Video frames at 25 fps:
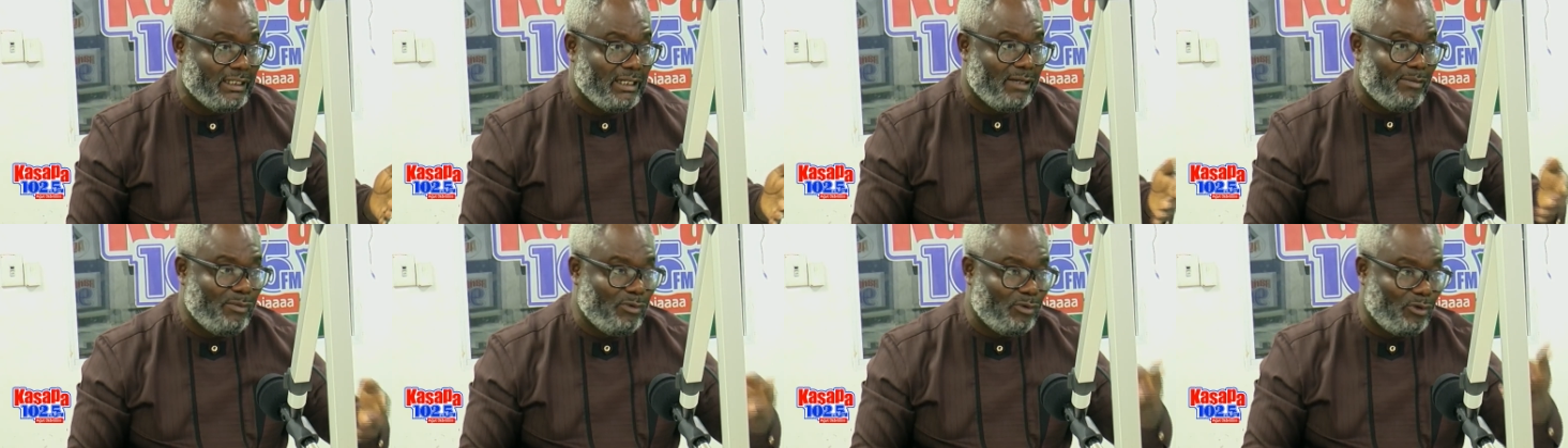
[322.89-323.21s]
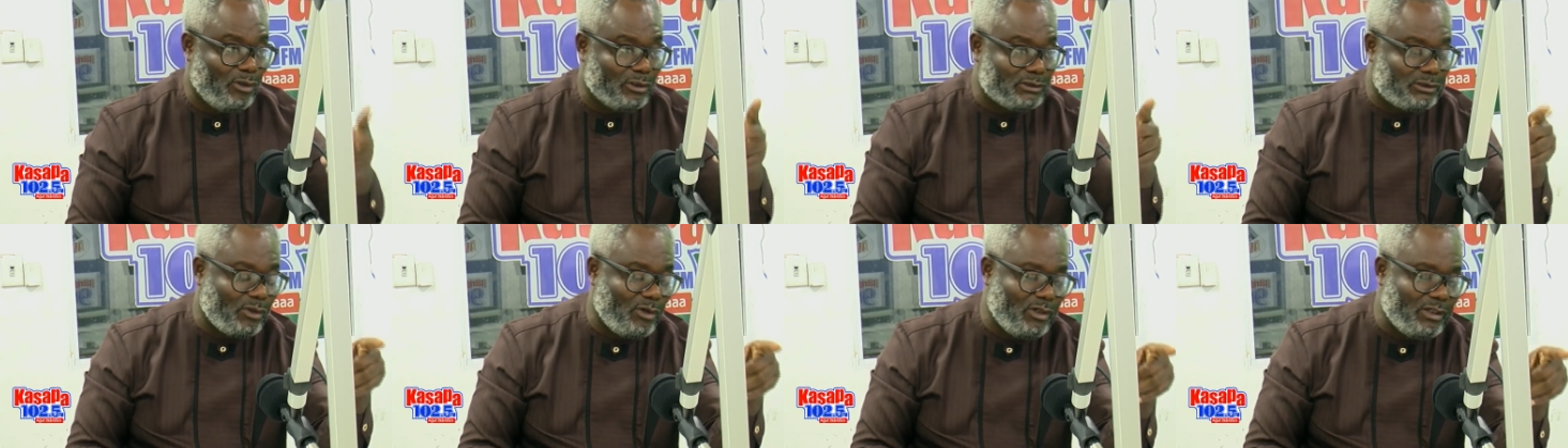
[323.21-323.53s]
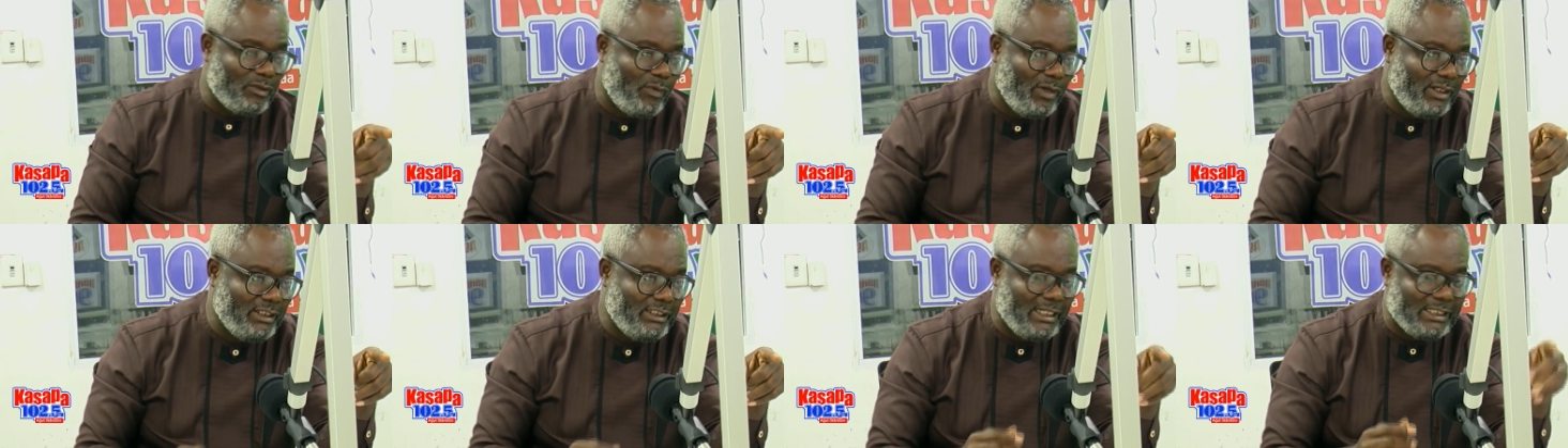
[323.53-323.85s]
Because so
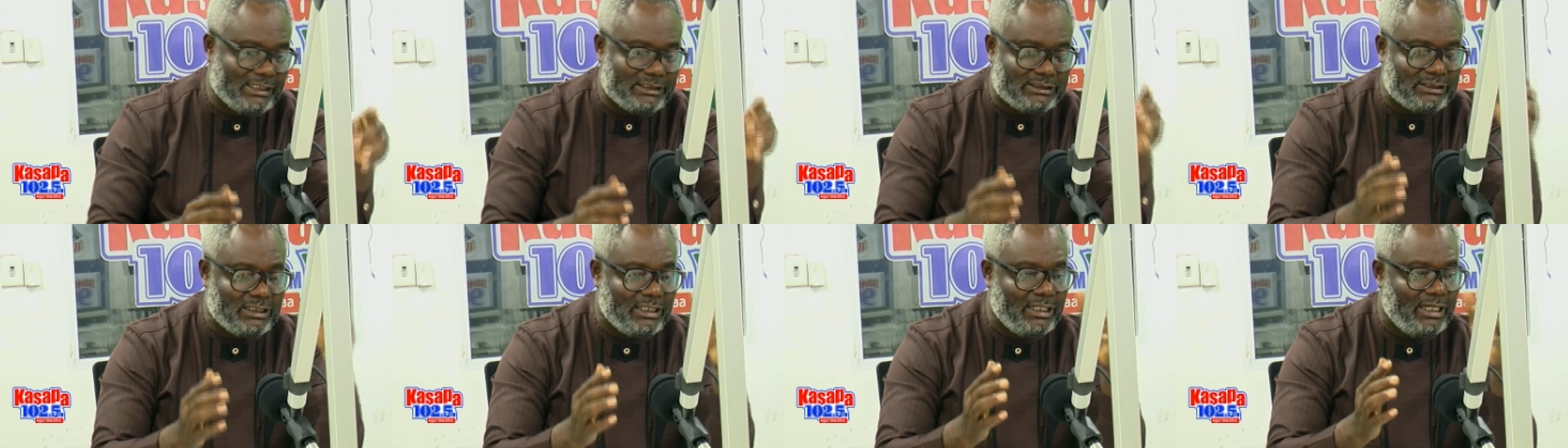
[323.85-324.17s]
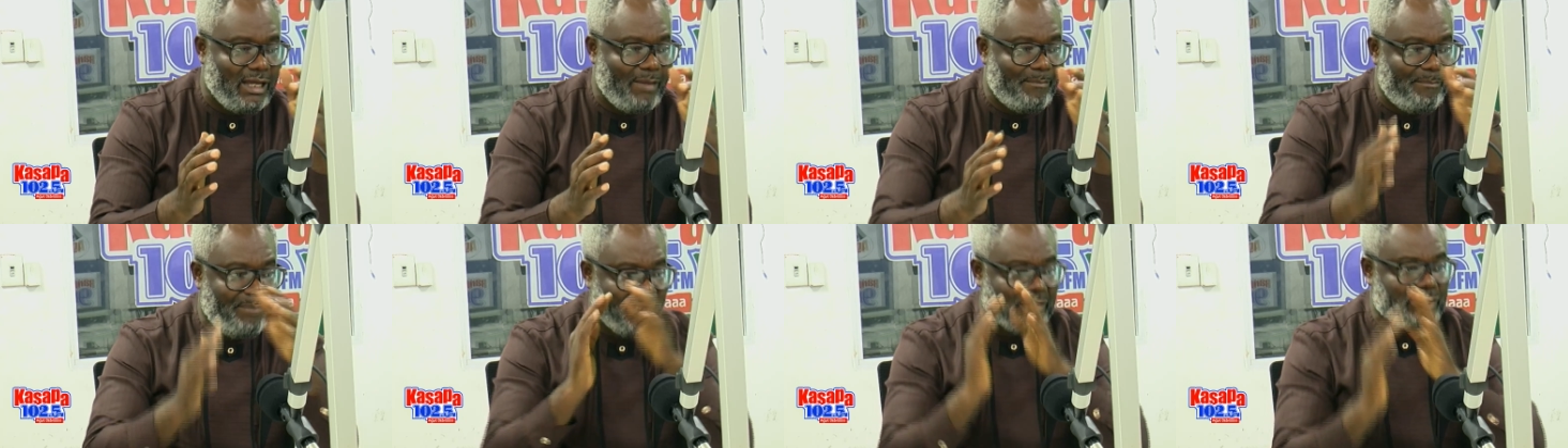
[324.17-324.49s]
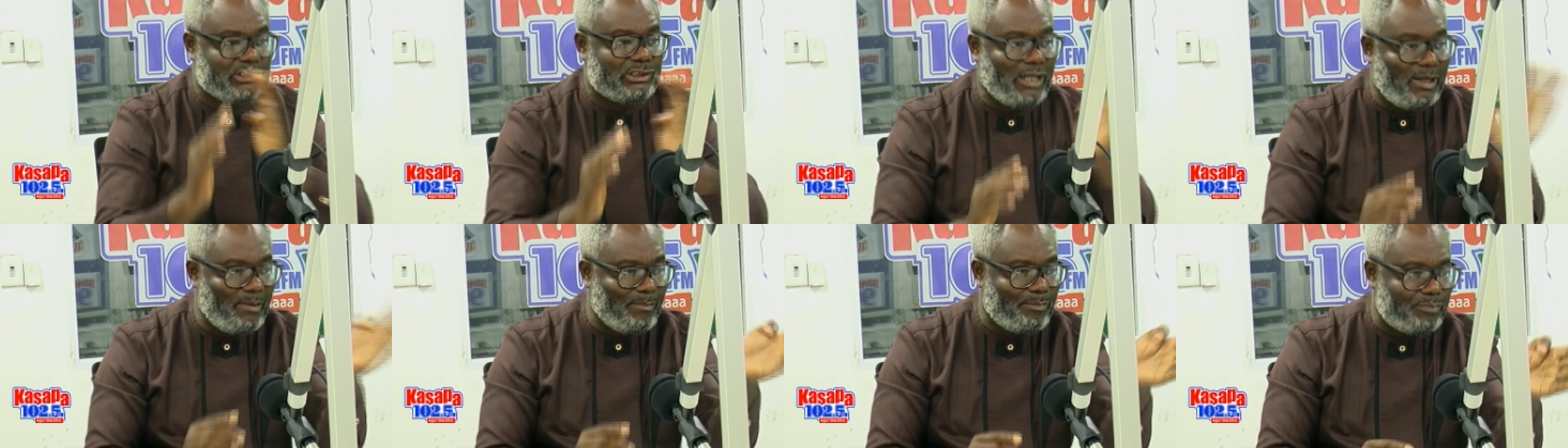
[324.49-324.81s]
when there's a big
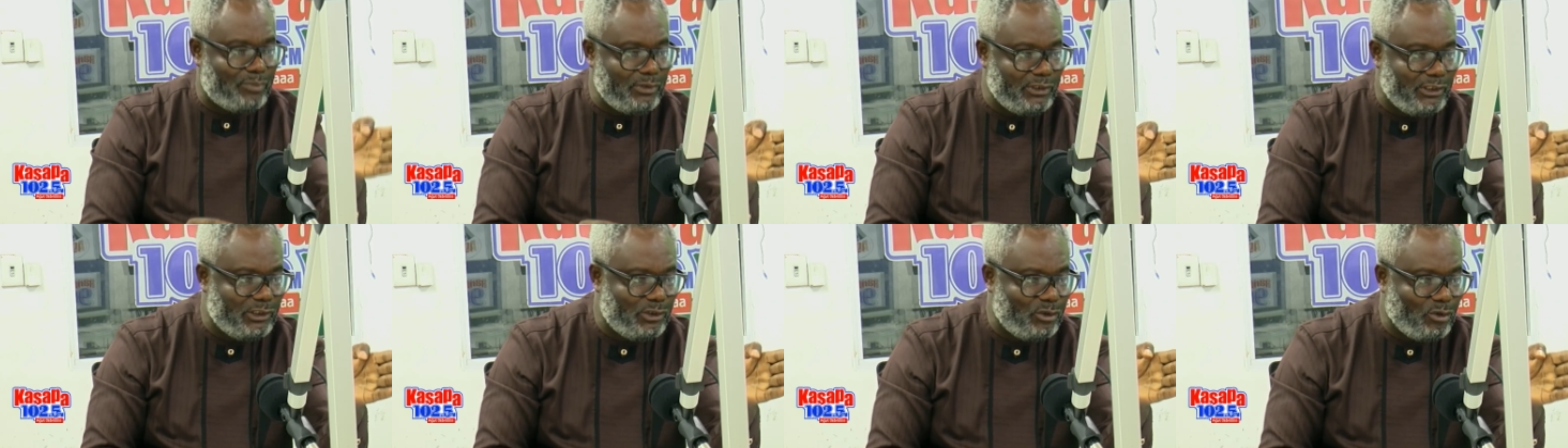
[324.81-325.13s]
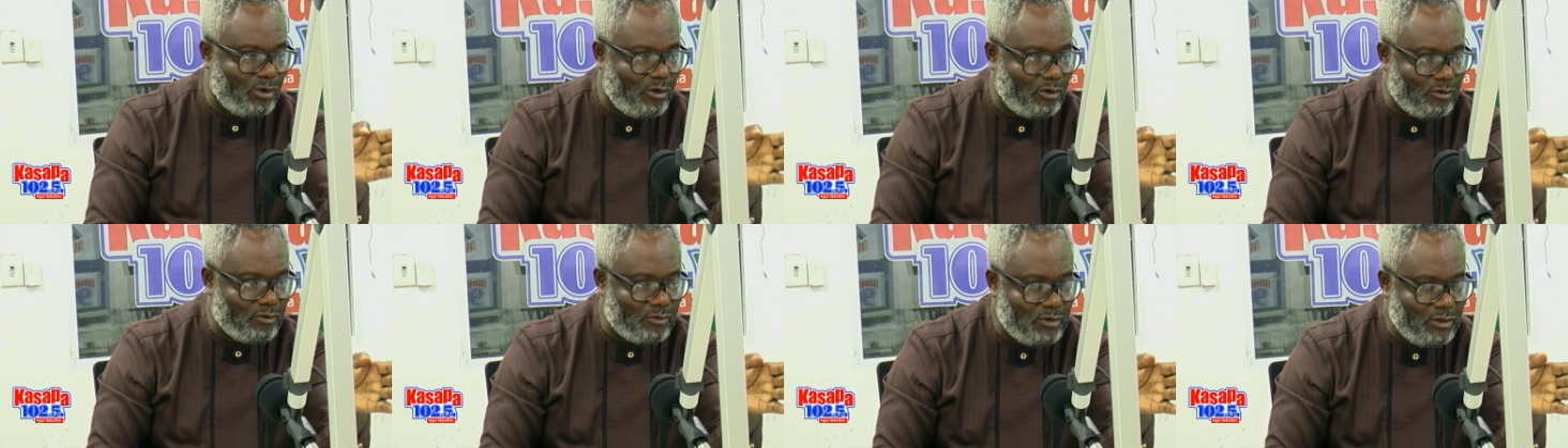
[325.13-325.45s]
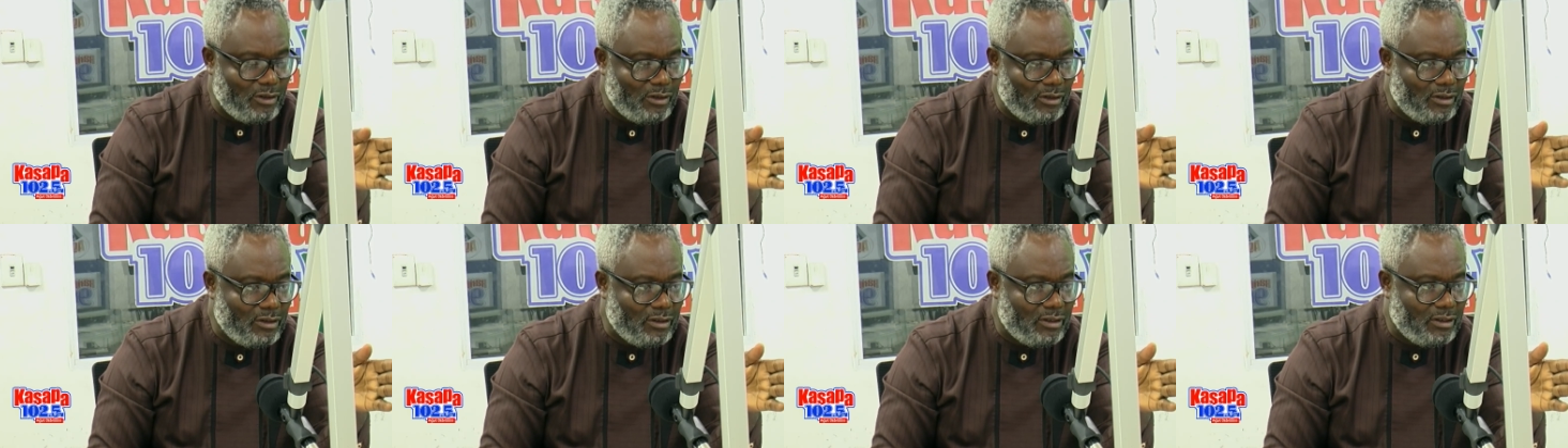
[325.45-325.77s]
jump in your
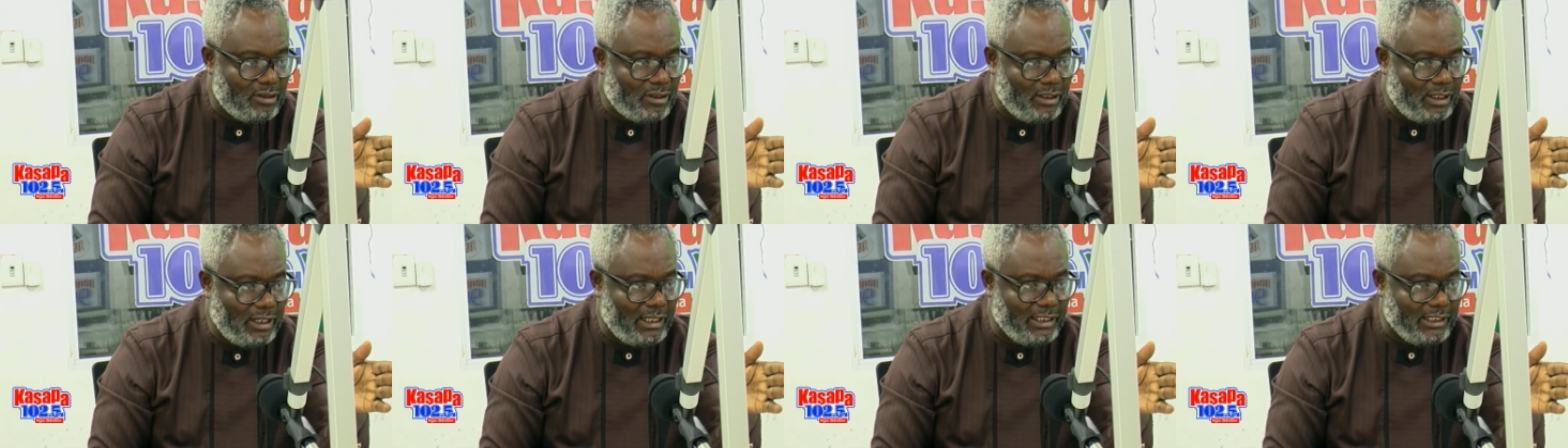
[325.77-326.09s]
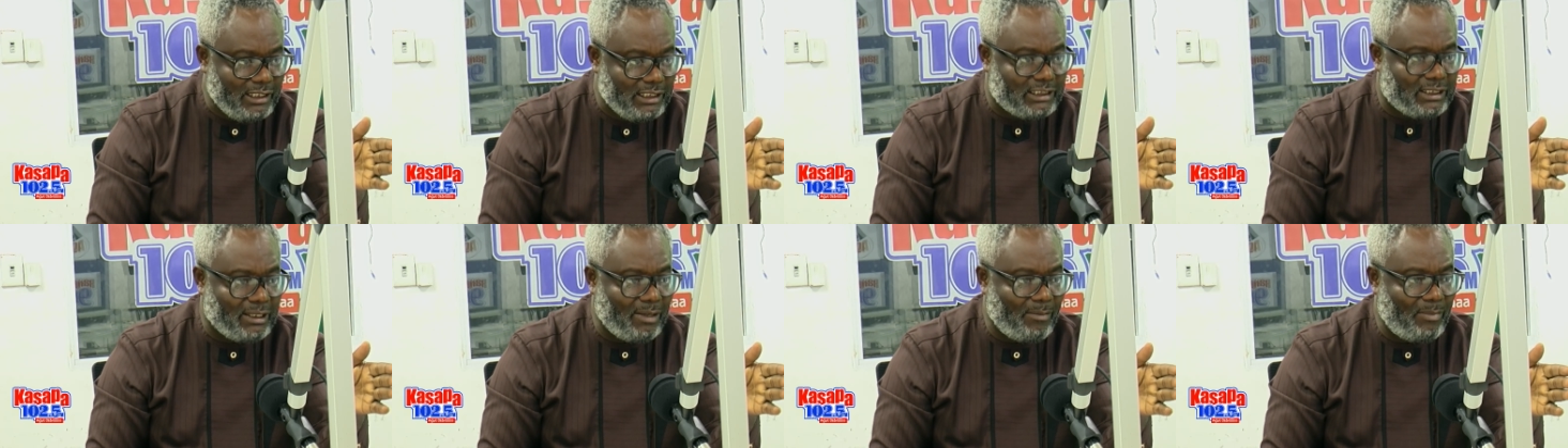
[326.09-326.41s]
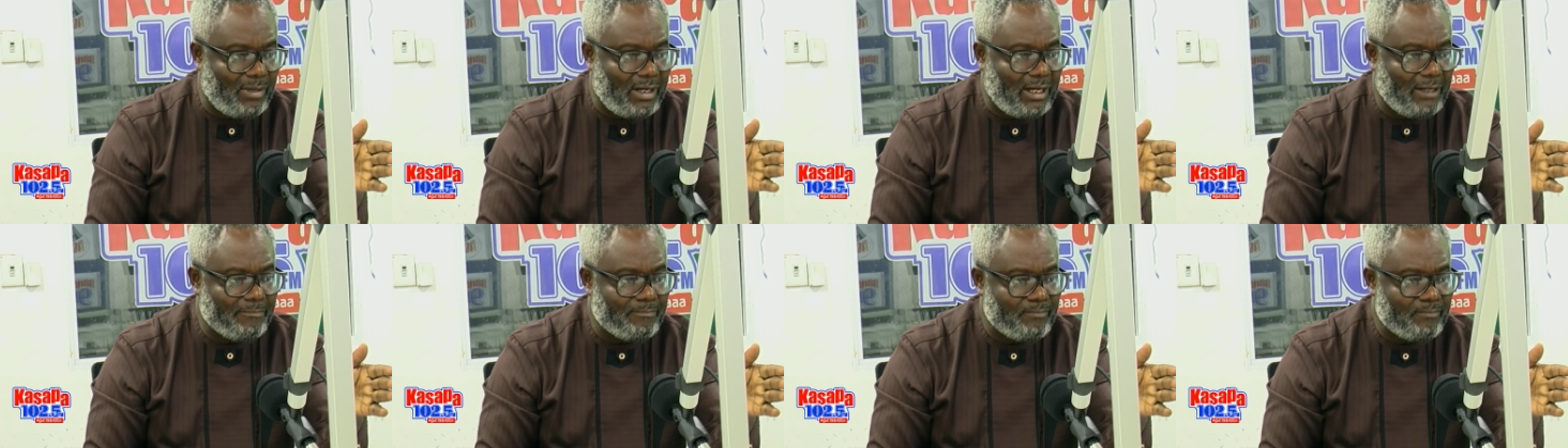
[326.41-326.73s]
income,